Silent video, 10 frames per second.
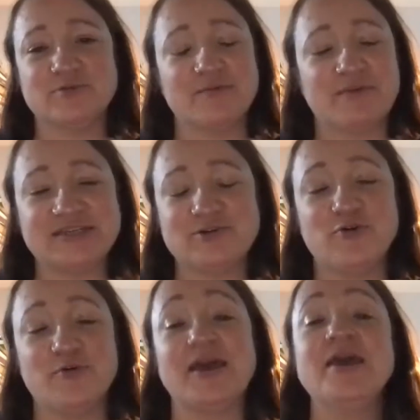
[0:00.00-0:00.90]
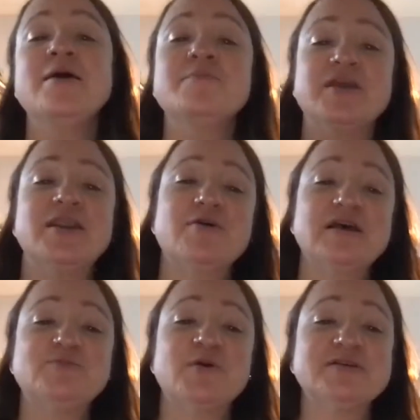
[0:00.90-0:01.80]
come back to haunt me. But no, I
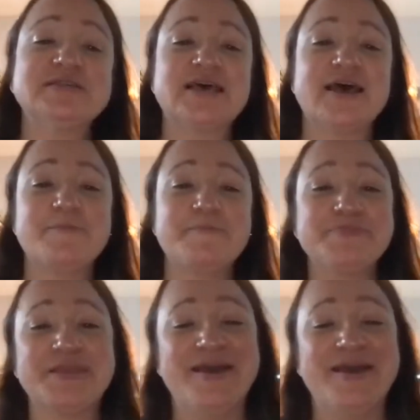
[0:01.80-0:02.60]
suppose um,